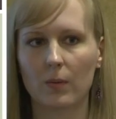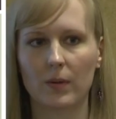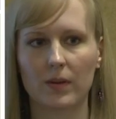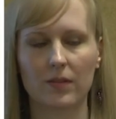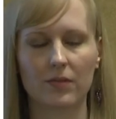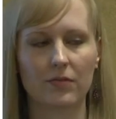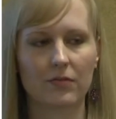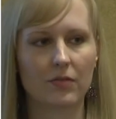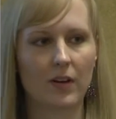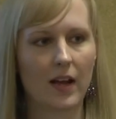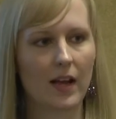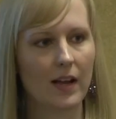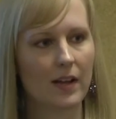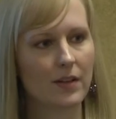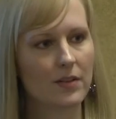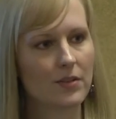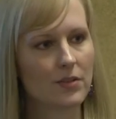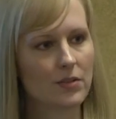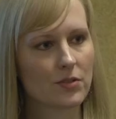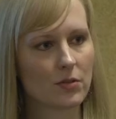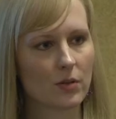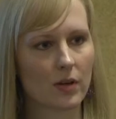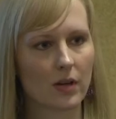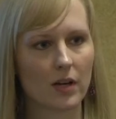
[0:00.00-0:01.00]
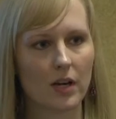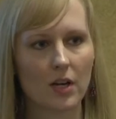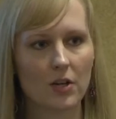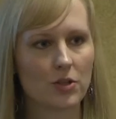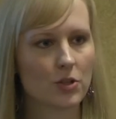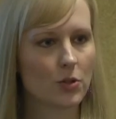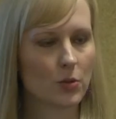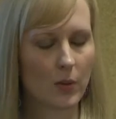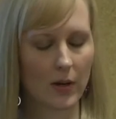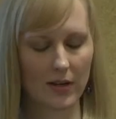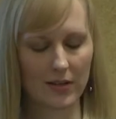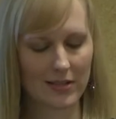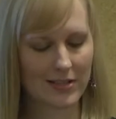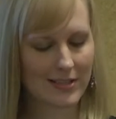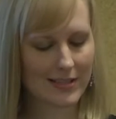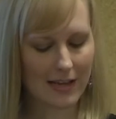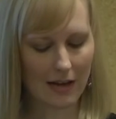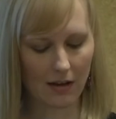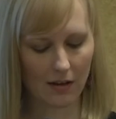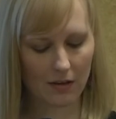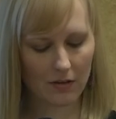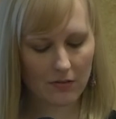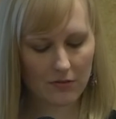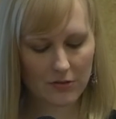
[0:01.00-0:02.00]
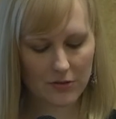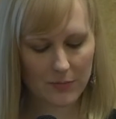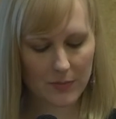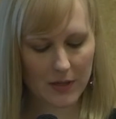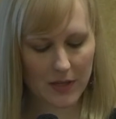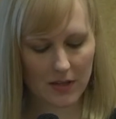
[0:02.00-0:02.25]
with friends or to ourselves,